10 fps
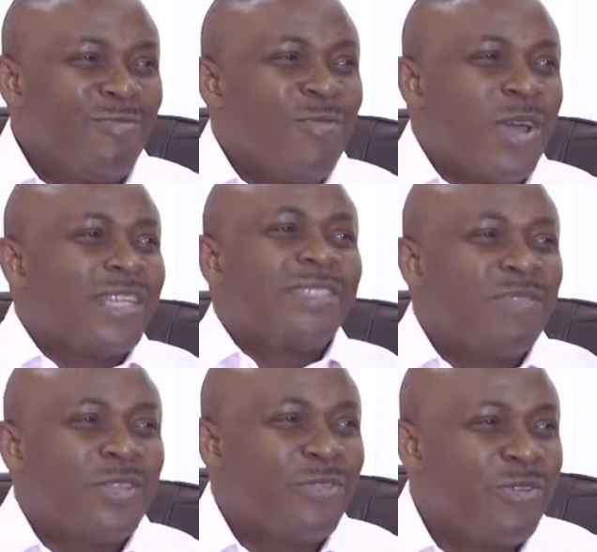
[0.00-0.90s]
what has
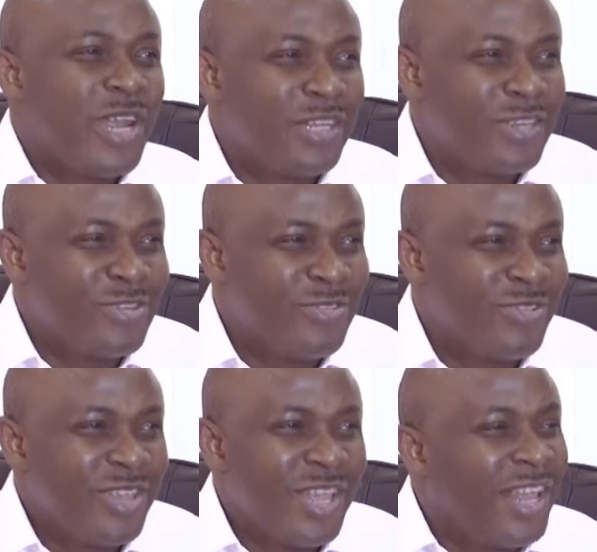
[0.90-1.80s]
been thrown at you.
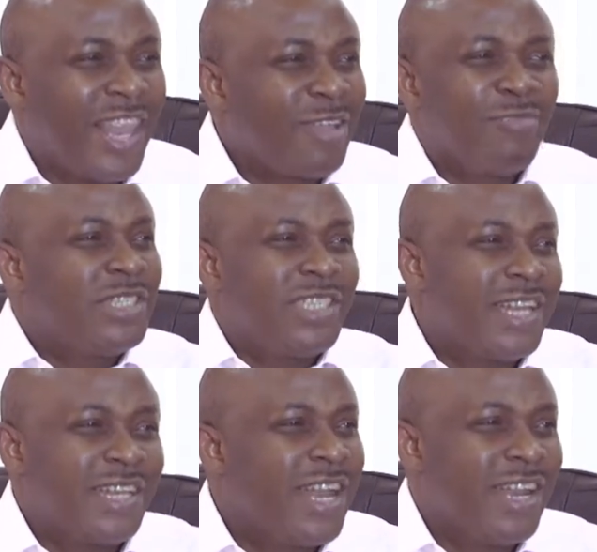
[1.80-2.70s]
Like we
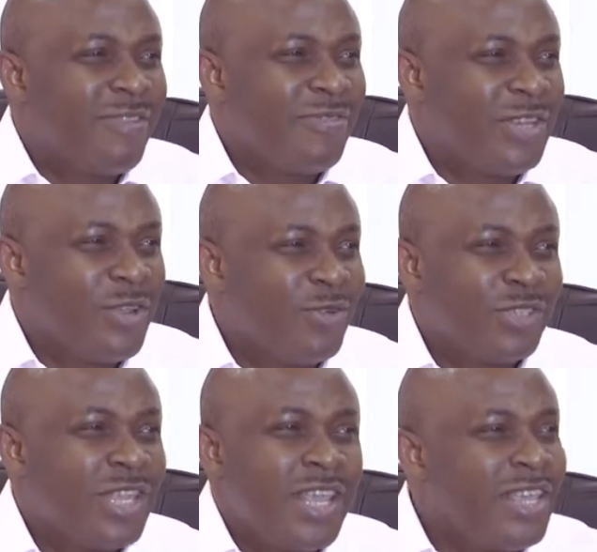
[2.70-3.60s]
said in earlier videos,